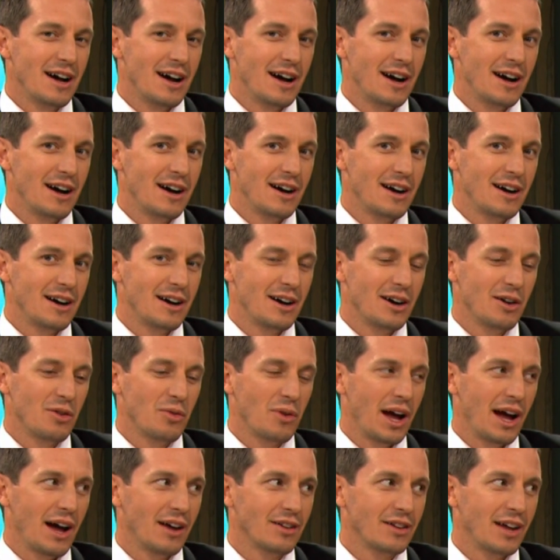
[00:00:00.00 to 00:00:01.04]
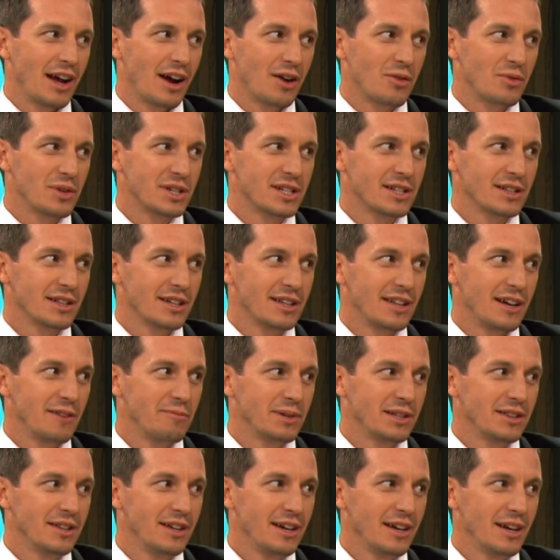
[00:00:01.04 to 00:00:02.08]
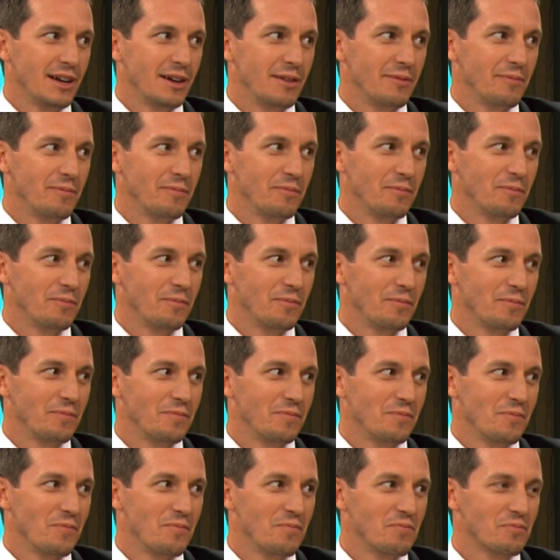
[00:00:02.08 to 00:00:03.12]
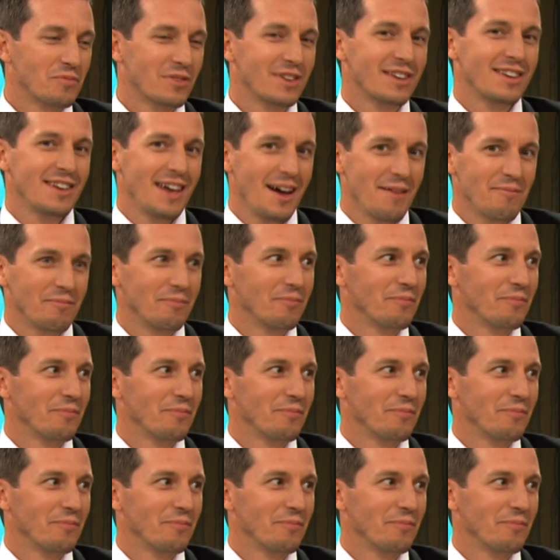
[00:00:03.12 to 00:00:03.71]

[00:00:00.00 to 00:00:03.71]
uh, how, how recently they've been there. Proud moment? Yep.